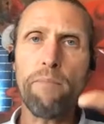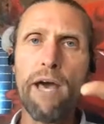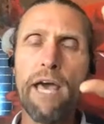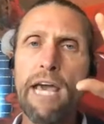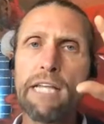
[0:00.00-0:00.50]
But
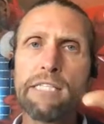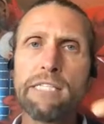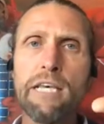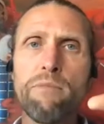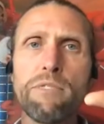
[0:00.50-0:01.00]
it
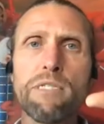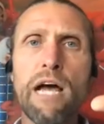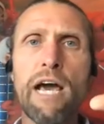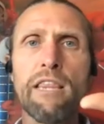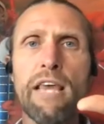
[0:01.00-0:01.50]
seems
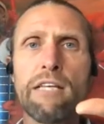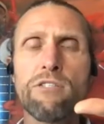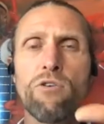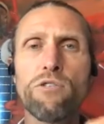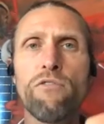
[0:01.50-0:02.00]
like that's
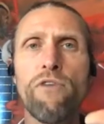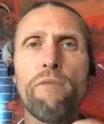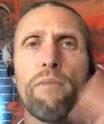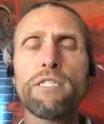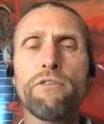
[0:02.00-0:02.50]
also very
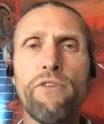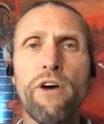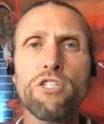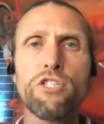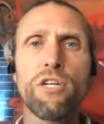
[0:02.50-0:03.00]
much a
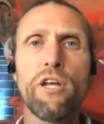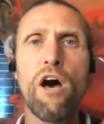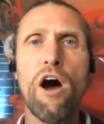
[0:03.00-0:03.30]
function